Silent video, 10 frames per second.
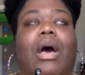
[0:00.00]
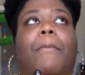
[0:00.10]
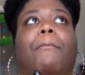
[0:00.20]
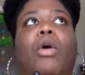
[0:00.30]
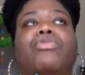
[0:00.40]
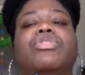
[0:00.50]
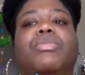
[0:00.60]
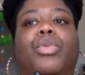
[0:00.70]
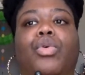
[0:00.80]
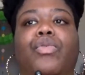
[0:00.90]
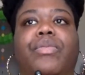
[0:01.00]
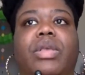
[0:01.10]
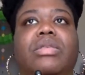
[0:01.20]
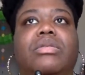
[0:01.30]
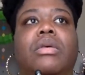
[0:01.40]
most
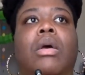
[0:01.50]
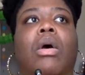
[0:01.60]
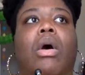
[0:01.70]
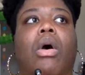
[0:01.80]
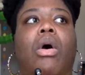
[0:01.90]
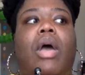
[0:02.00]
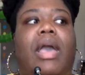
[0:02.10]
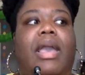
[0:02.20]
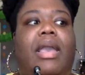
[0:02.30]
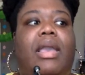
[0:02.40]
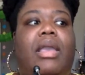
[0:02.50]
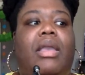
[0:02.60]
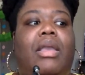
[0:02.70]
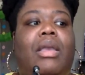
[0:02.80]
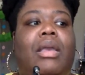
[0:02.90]
movements are
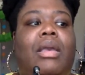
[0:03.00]
a